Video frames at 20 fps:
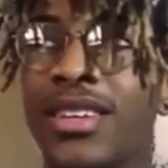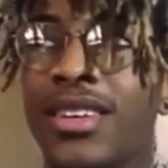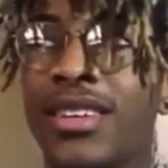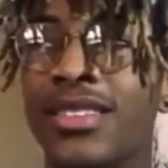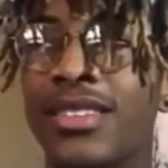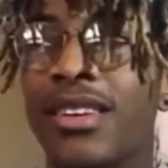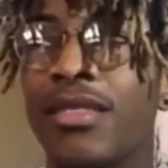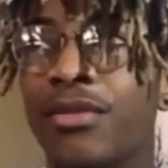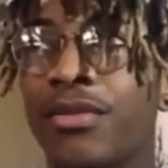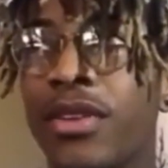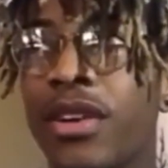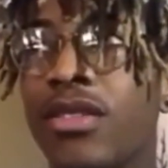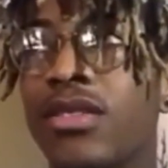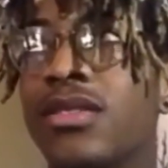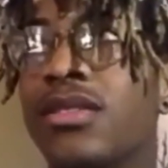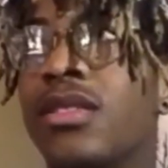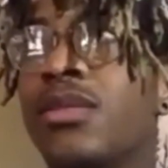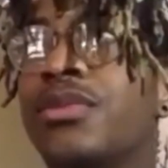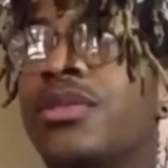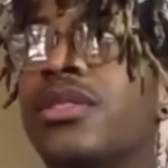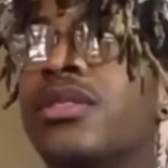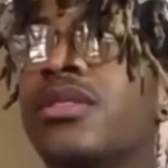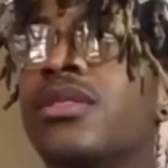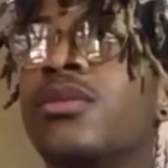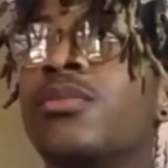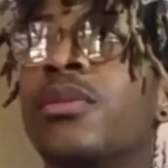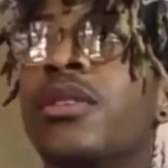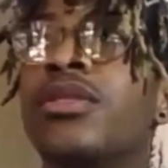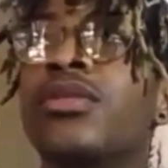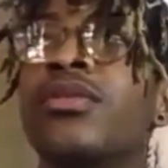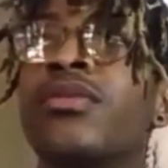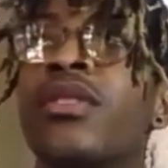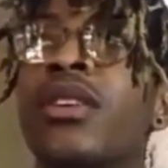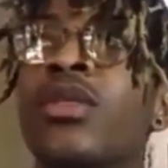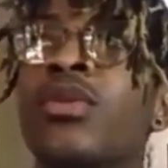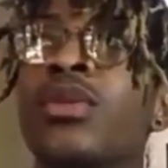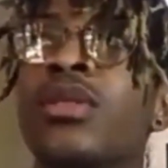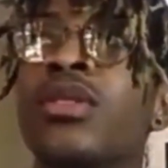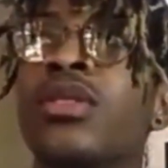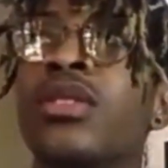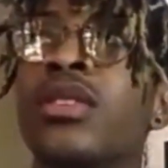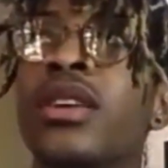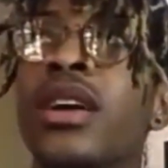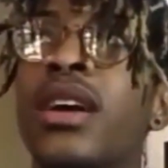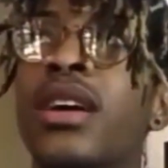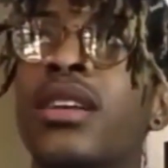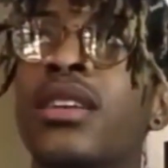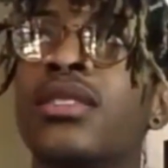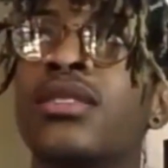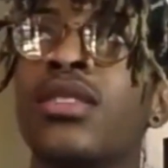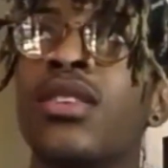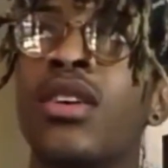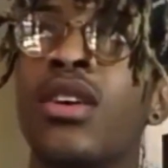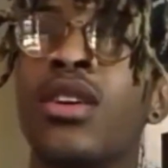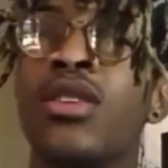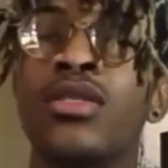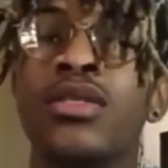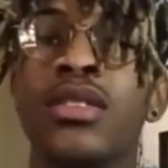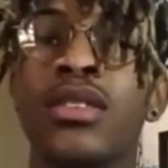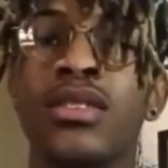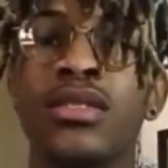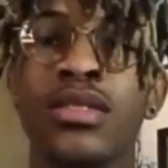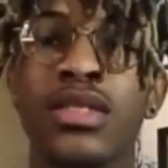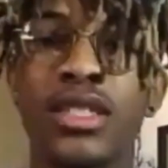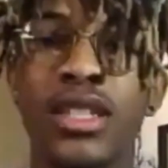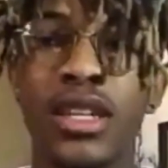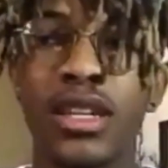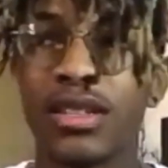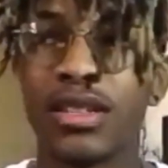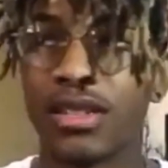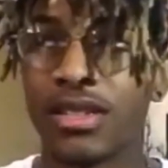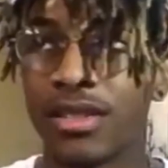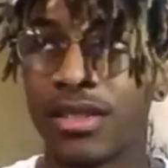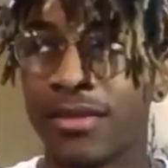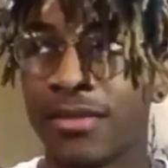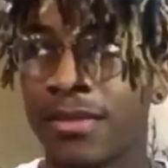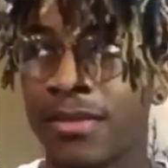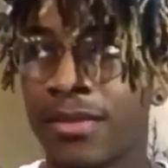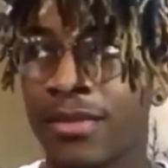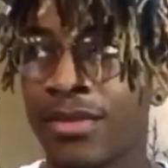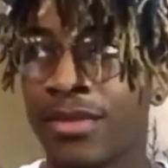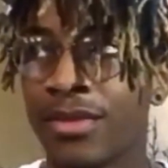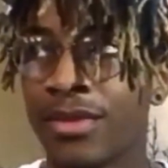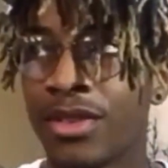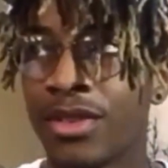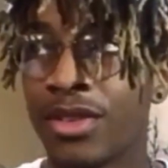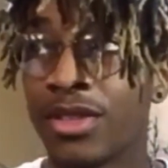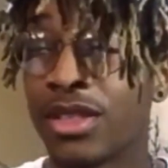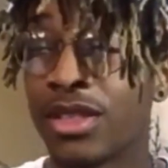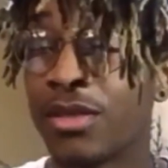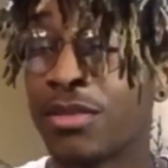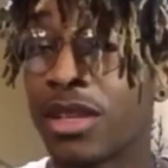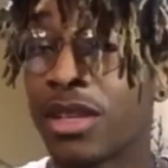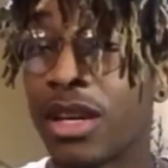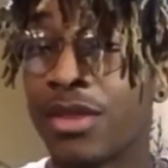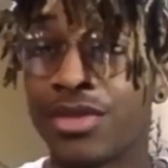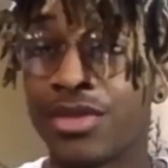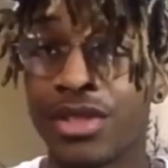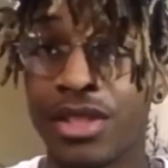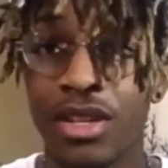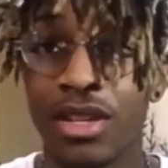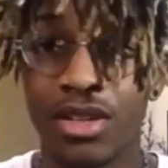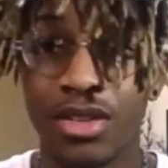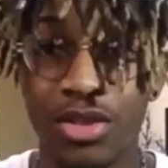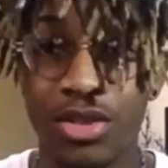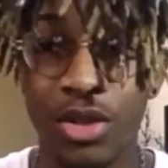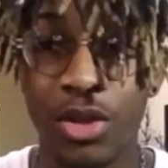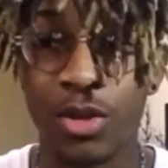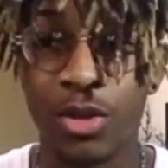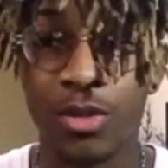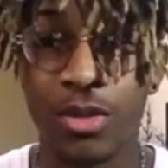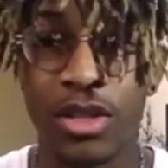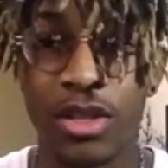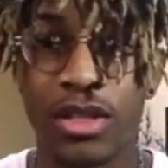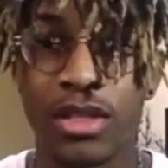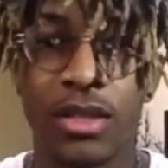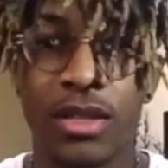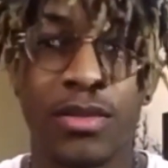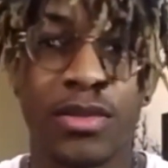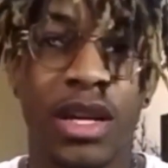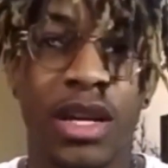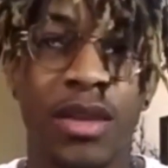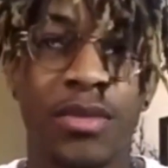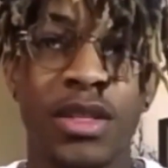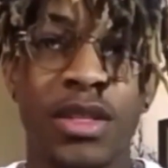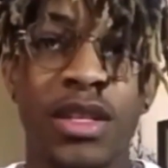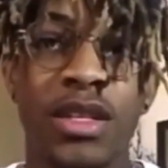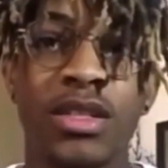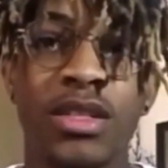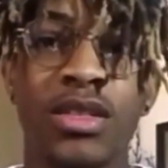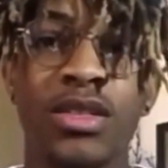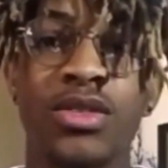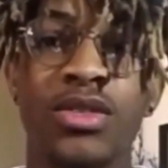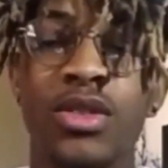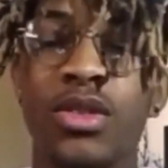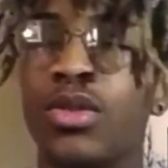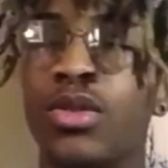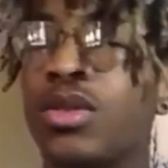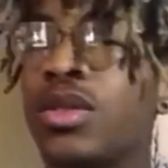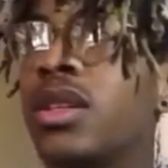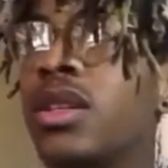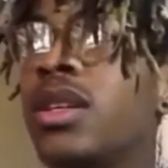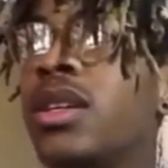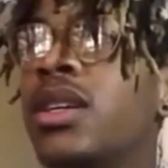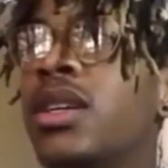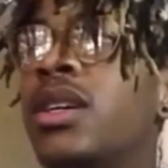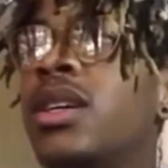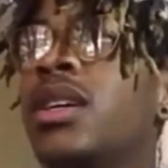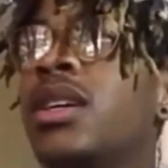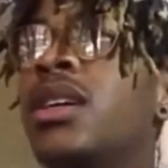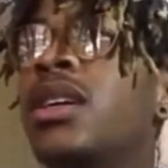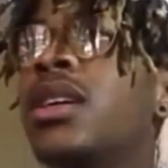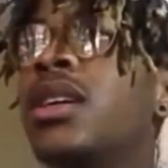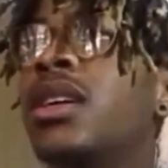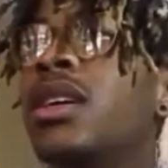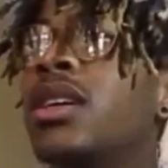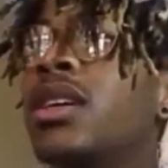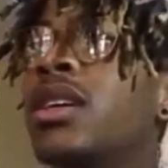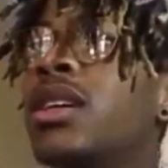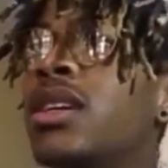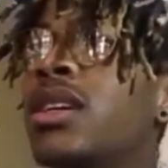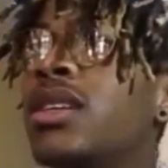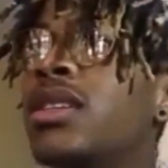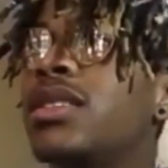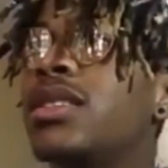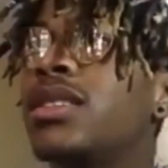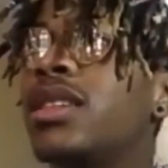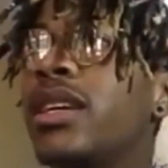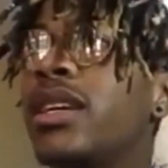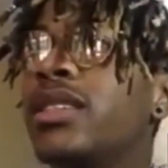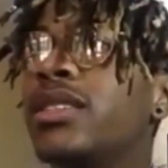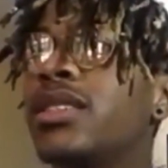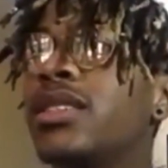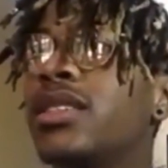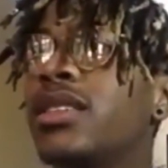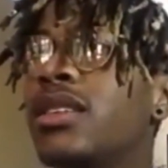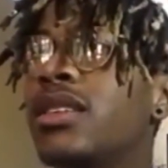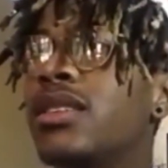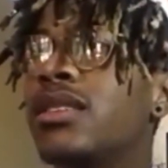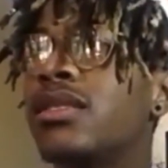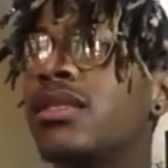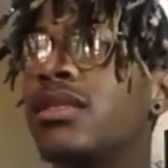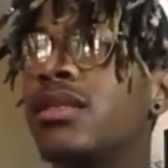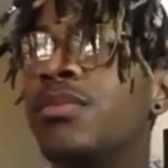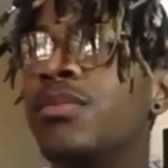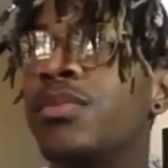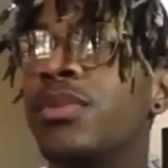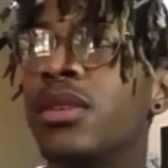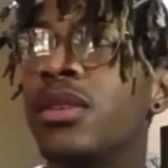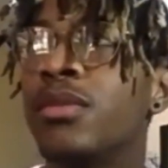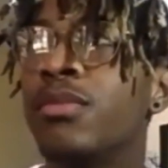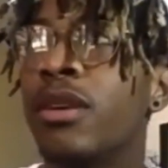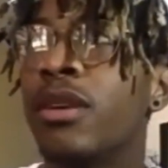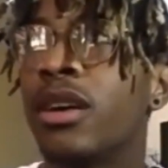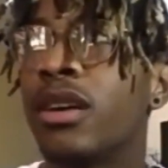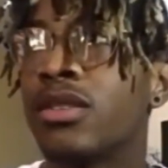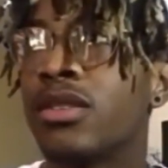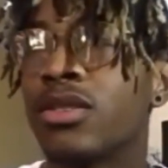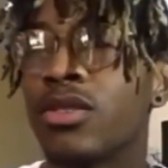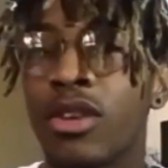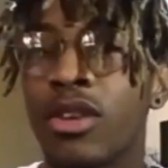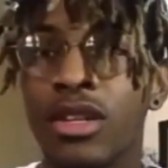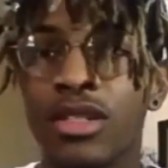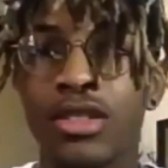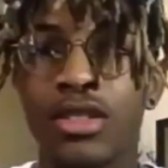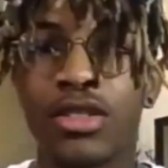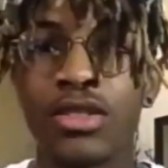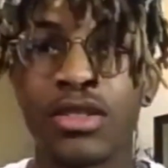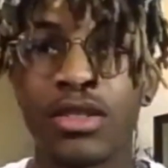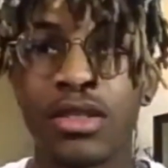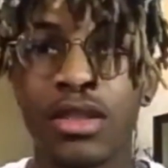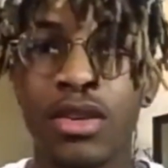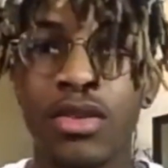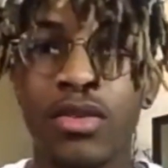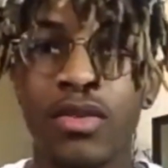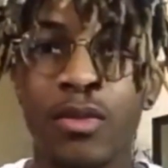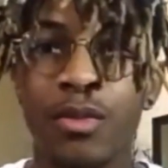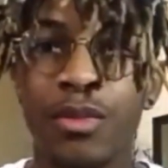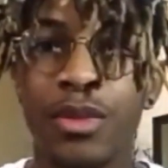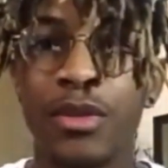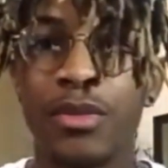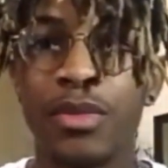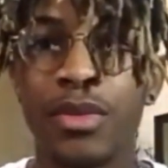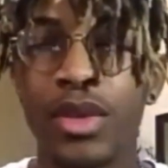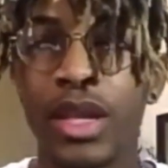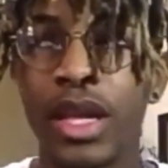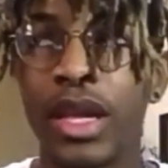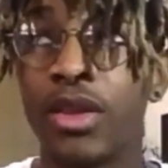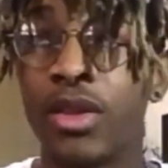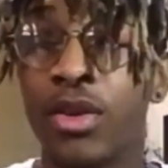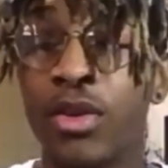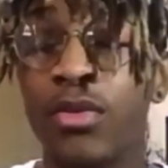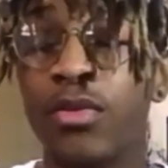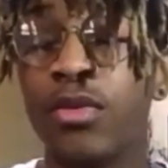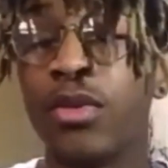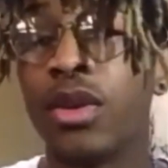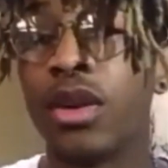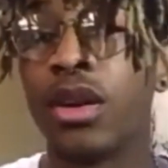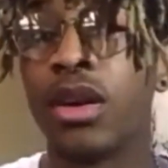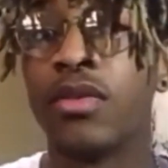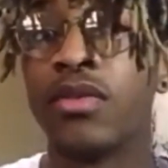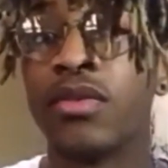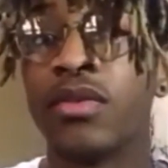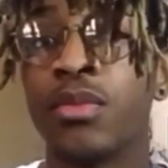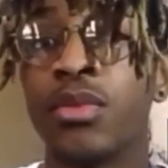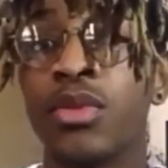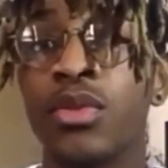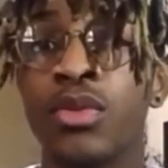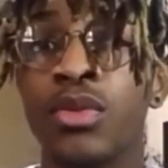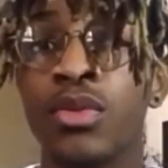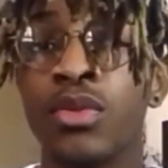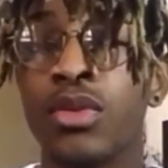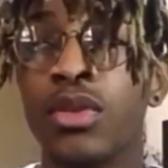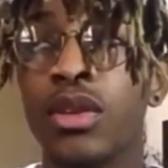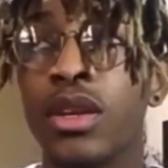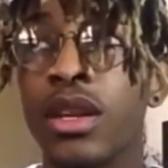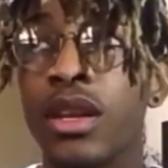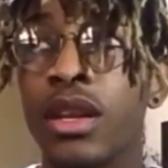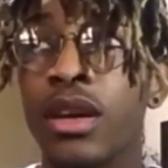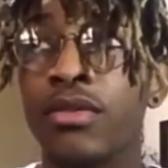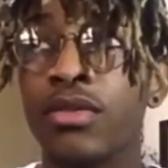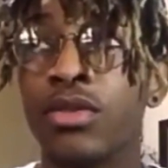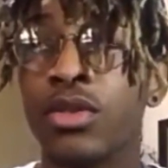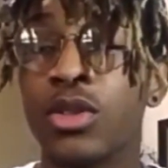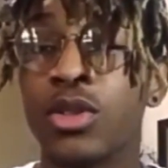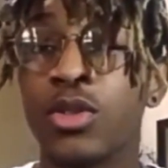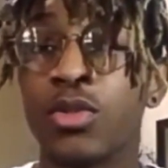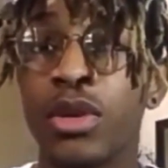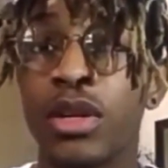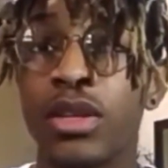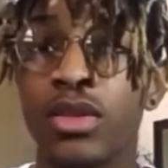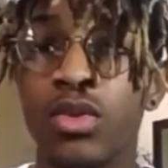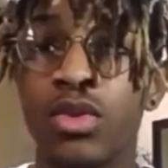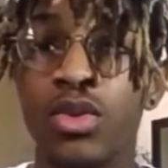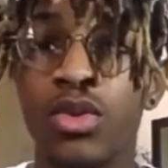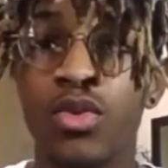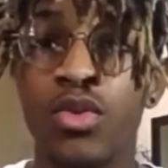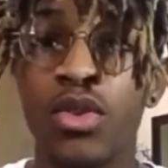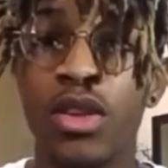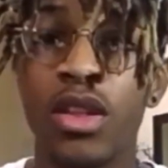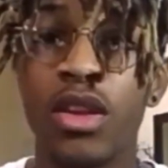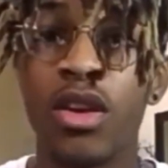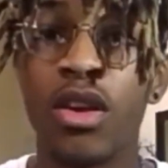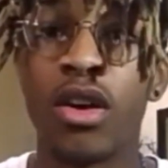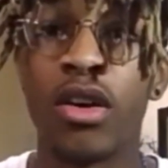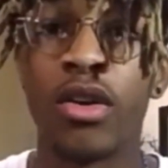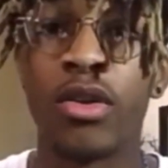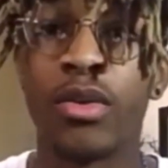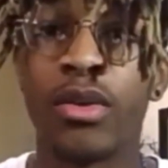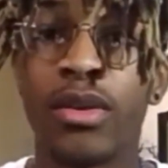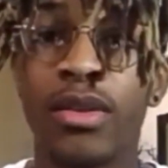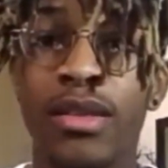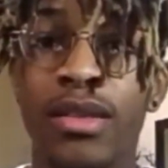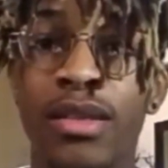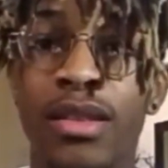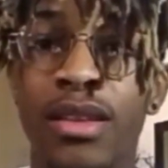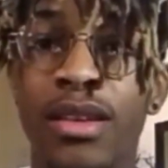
It's unfair assumptions based off how we look, and it's a hard thing to change. Because sometimes it's uncontrollable and sometimes it is controlled. Changing it is simply by surrounding yourself with people that you feel comfortable enough to express who you really are with.